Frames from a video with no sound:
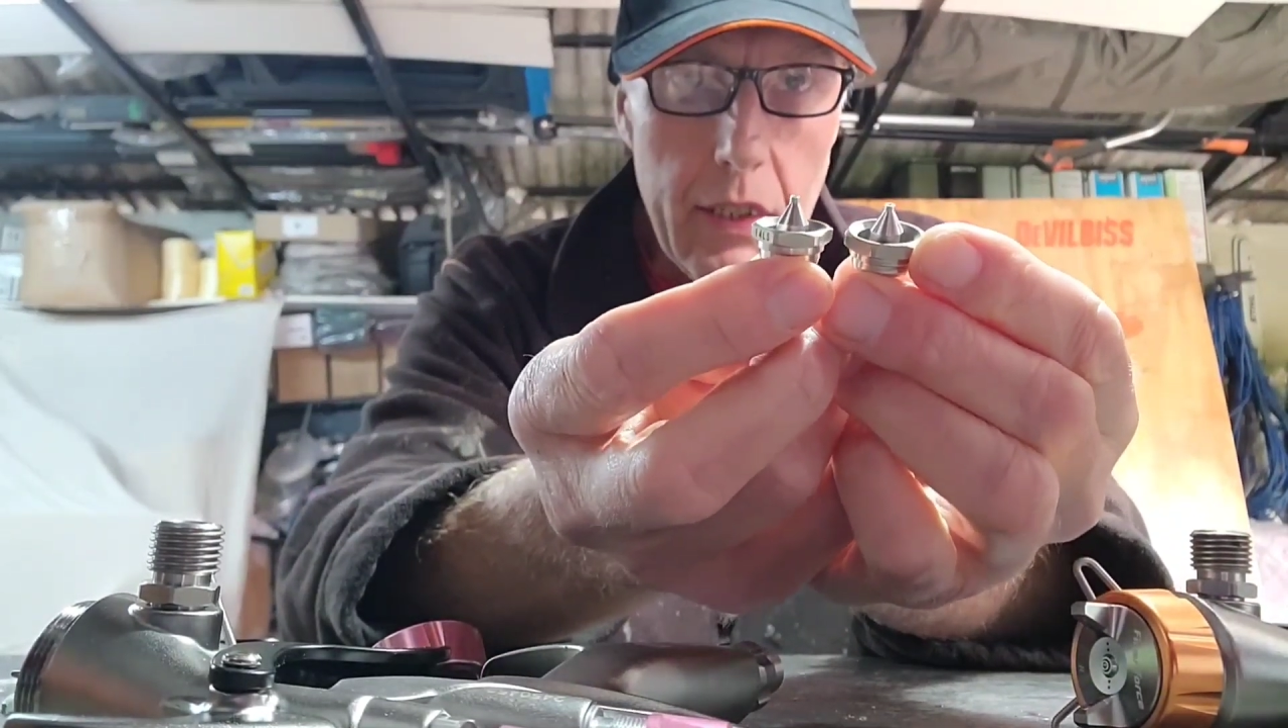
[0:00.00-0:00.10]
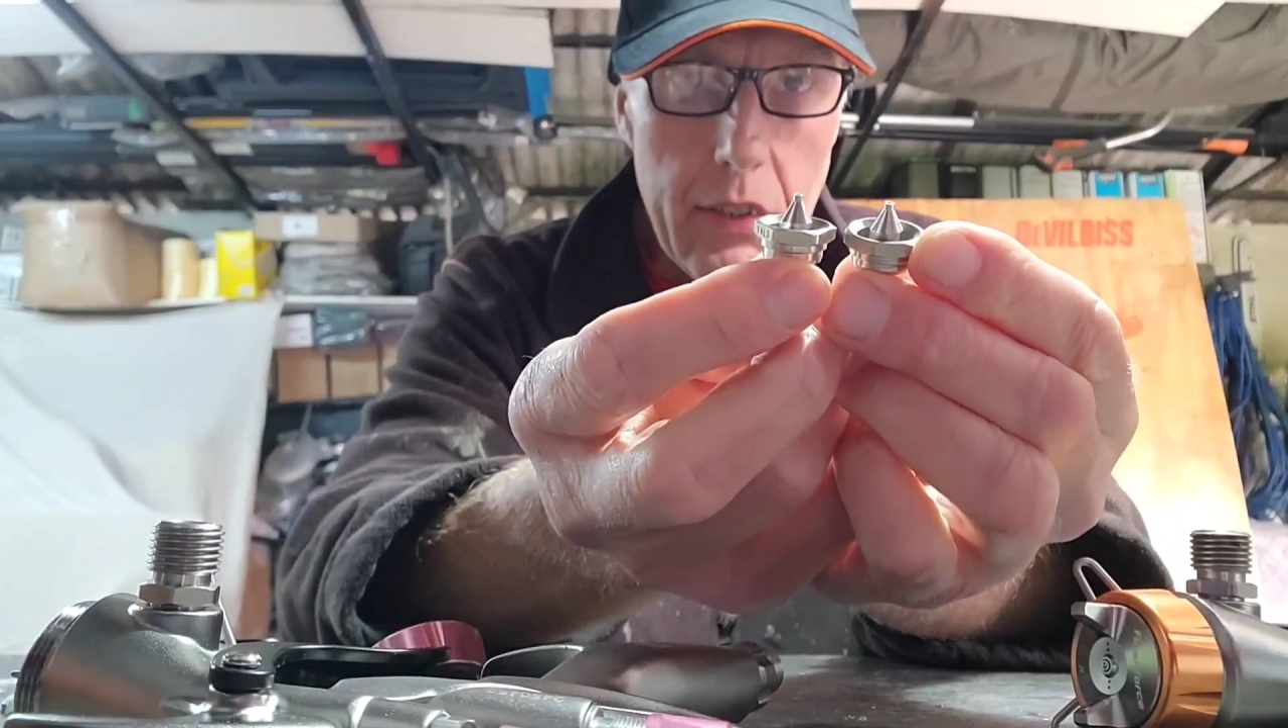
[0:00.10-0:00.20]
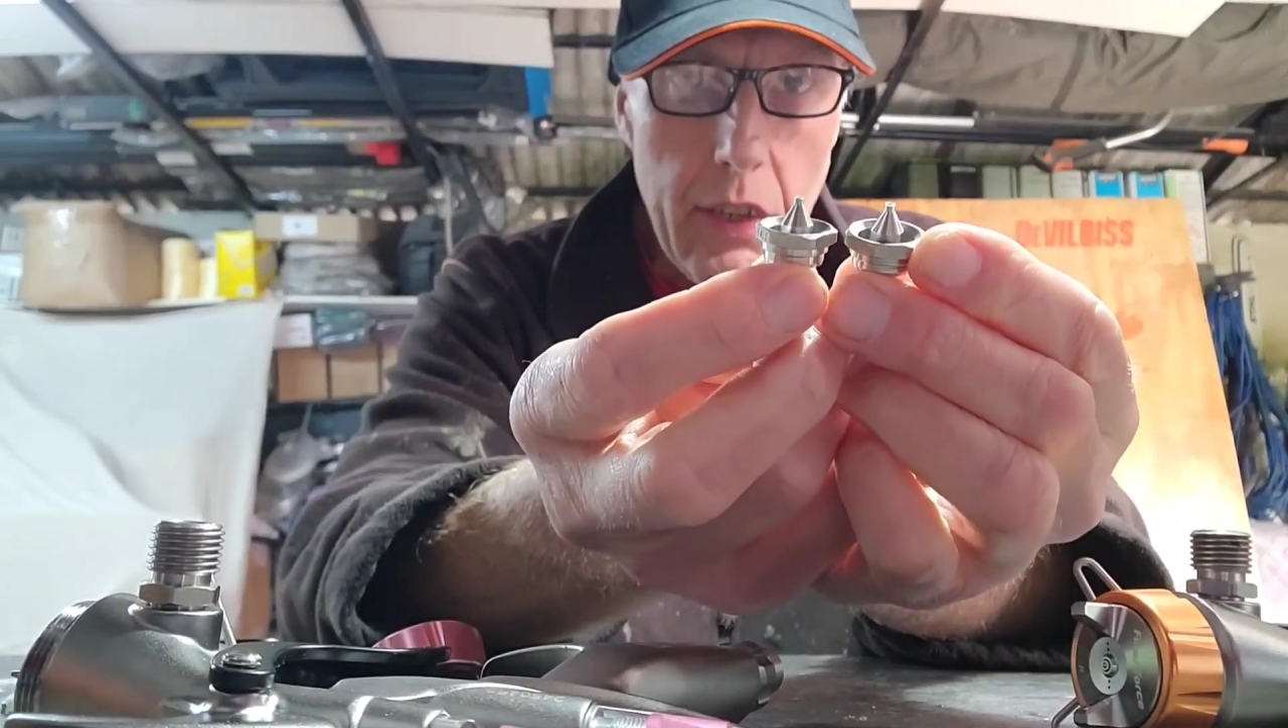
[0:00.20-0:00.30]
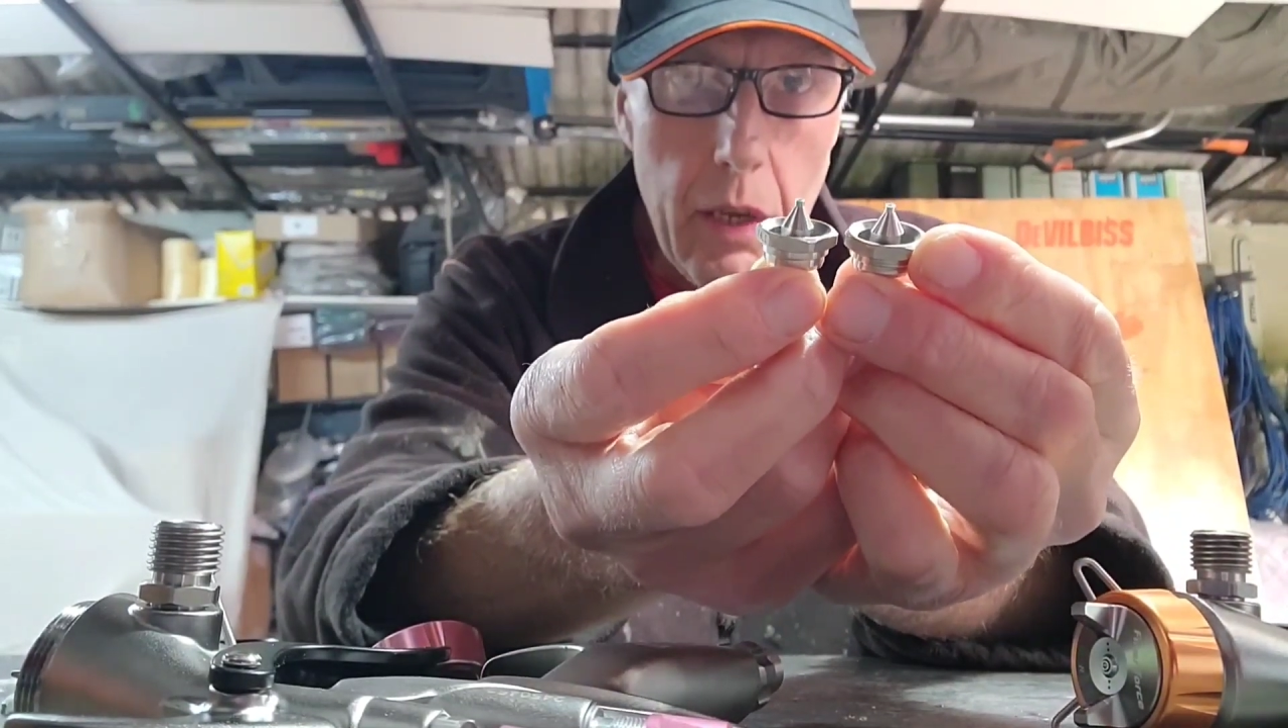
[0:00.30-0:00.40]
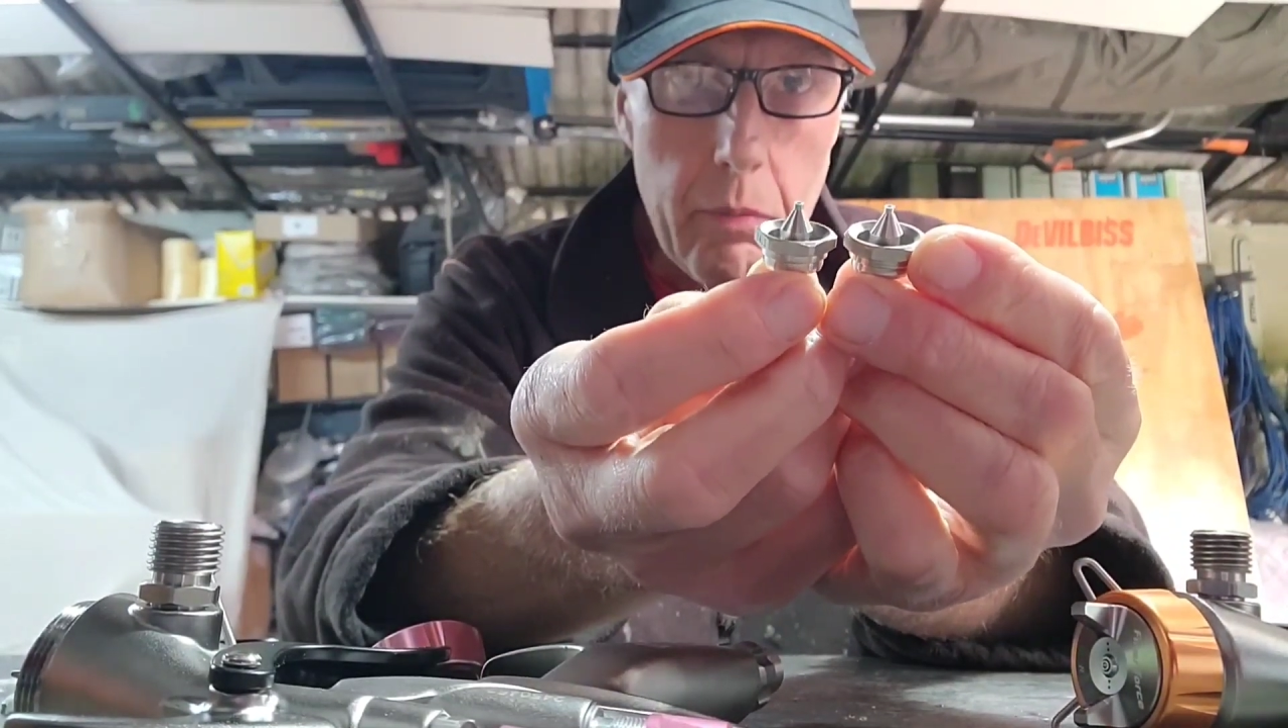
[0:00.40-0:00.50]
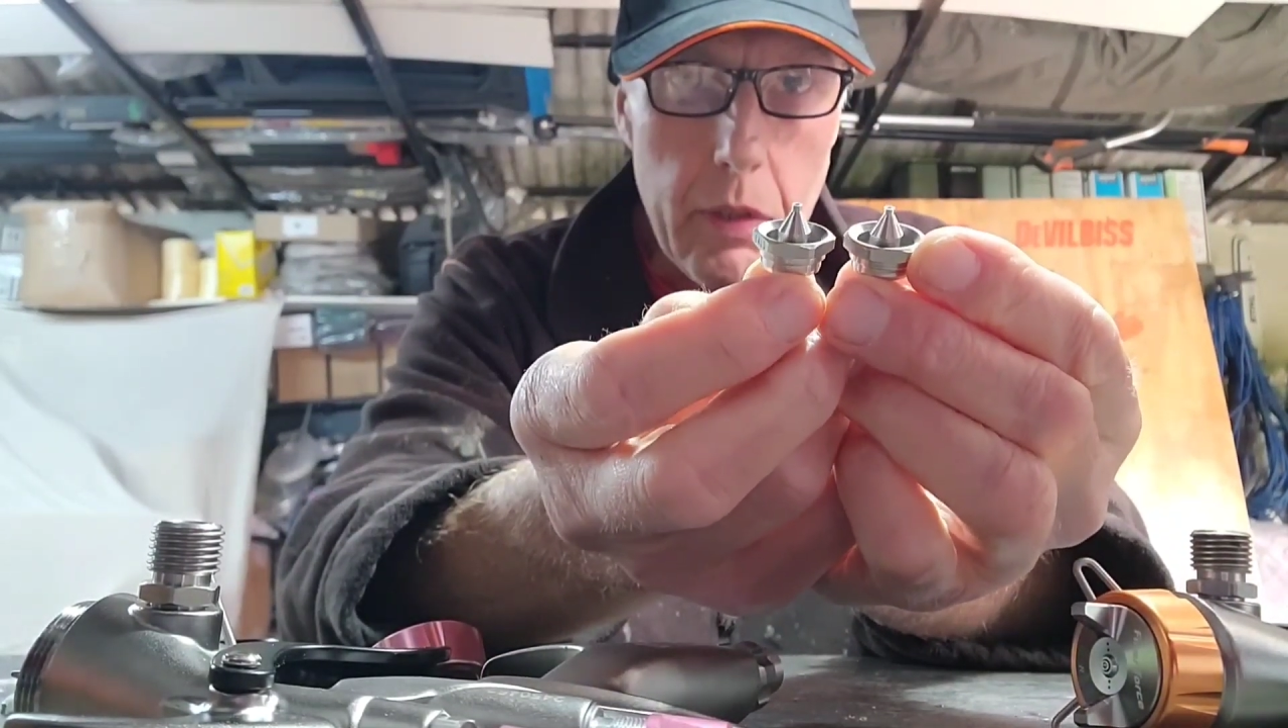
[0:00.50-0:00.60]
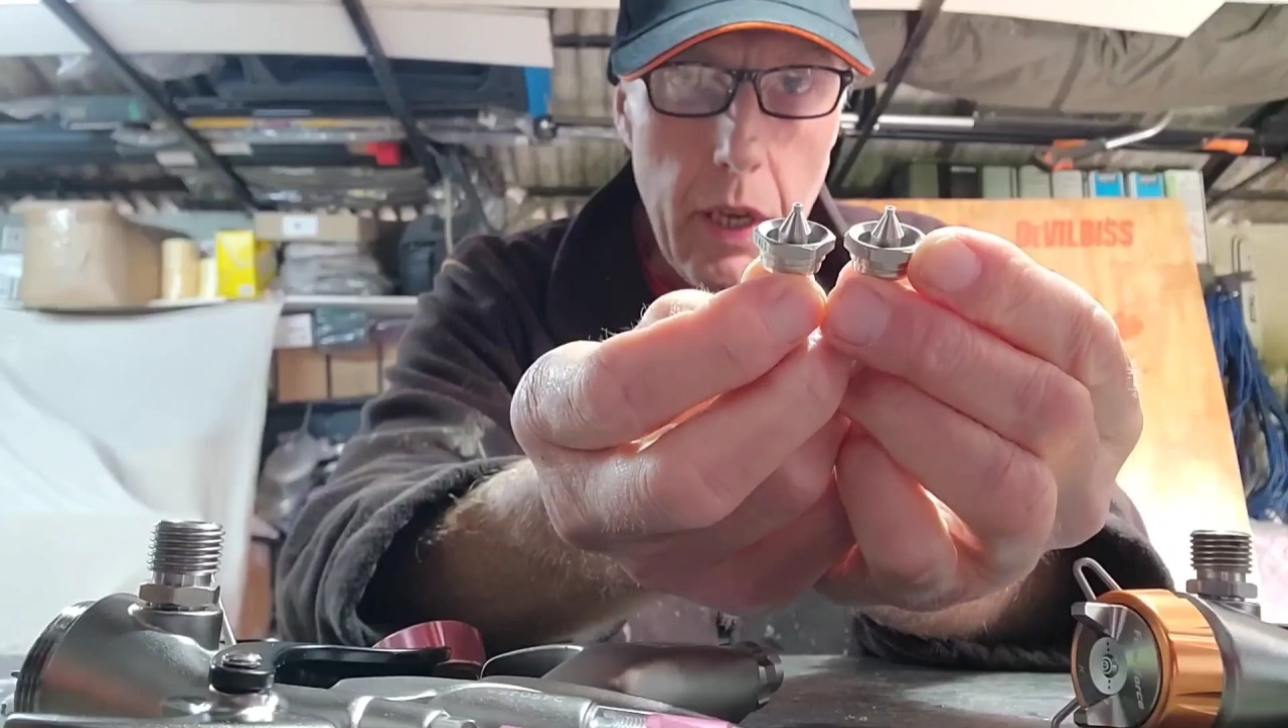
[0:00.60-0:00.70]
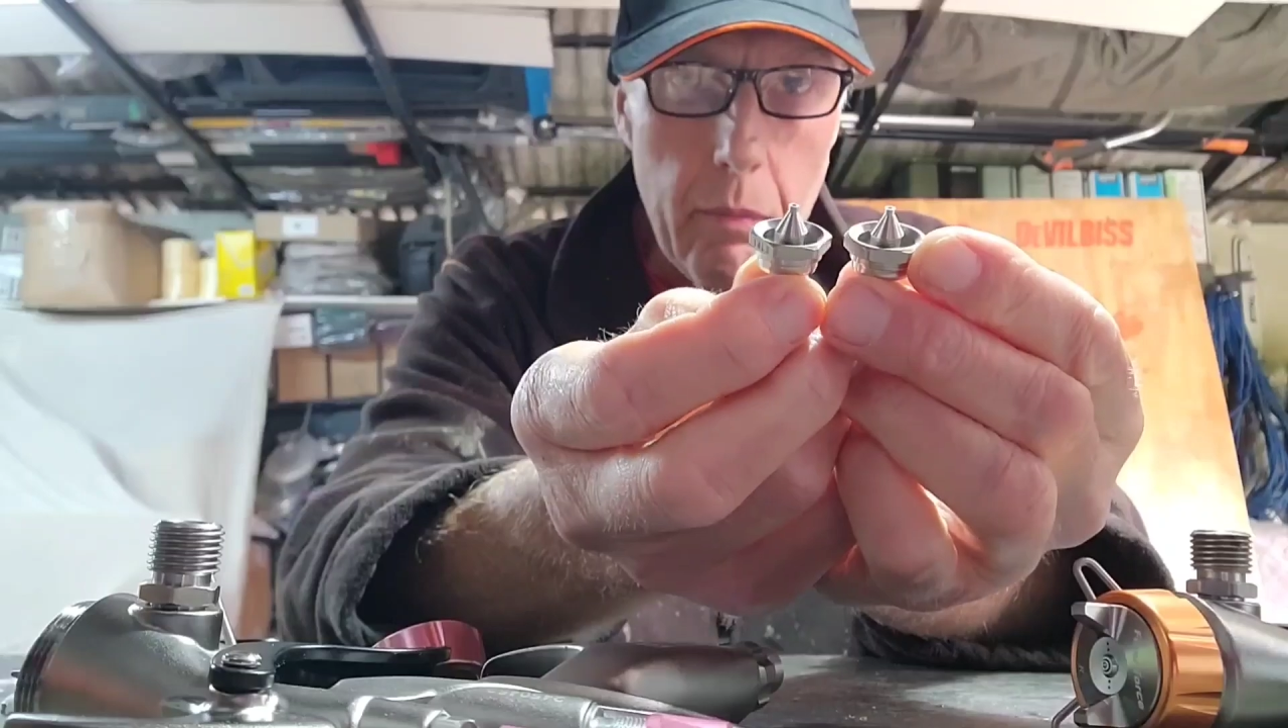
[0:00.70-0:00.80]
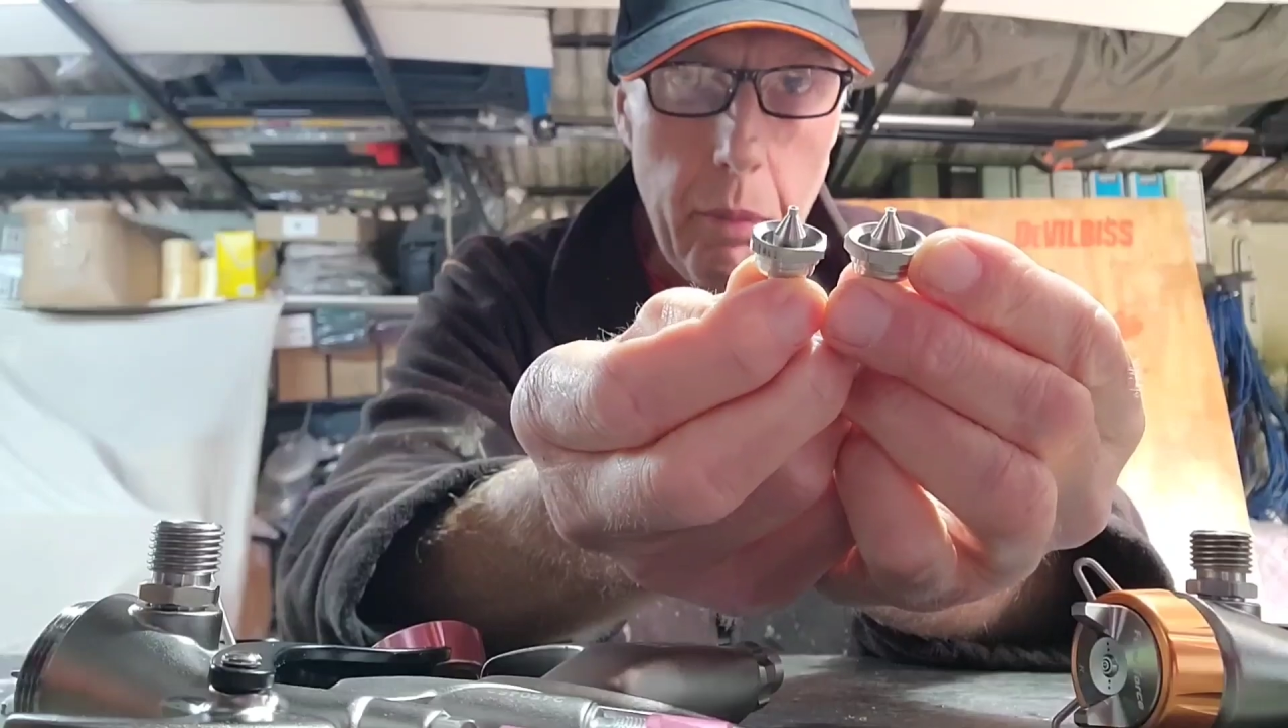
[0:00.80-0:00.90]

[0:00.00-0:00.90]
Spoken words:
the same tip.